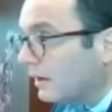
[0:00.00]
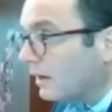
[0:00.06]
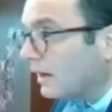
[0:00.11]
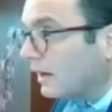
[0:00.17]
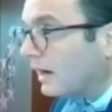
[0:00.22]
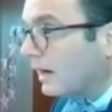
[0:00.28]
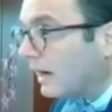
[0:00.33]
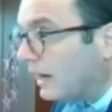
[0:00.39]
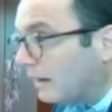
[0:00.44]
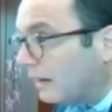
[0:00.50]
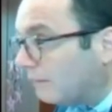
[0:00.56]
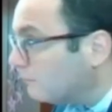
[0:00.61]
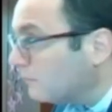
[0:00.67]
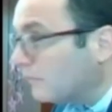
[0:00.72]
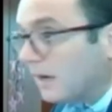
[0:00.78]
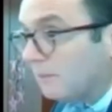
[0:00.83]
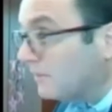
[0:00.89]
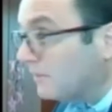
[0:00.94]
I'm
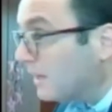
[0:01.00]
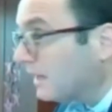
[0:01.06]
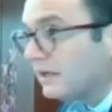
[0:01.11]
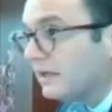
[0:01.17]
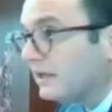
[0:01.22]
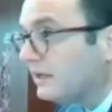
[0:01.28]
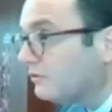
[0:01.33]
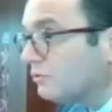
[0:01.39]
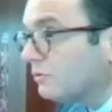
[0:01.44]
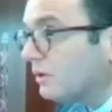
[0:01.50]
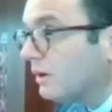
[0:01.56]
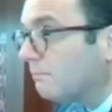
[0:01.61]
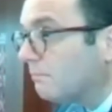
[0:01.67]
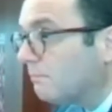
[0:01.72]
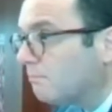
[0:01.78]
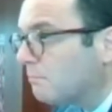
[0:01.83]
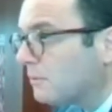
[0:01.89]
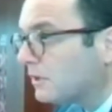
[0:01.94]
not going to hit you up,
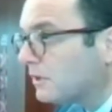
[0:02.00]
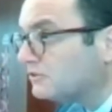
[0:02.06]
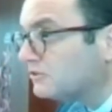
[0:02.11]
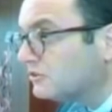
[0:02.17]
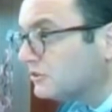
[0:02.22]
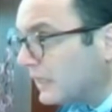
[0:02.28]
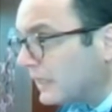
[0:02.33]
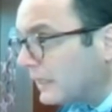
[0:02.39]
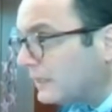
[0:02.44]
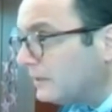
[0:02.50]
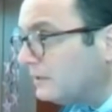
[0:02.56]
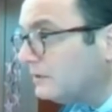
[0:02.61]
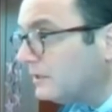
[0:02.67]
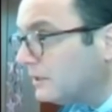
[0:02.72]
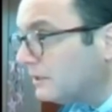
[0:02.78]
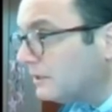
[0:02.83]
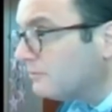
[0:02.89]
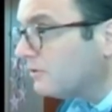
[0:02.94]
but a second
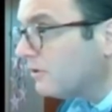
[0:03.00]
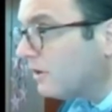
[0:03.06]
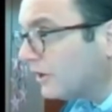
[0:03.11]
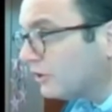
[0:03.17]
DWI,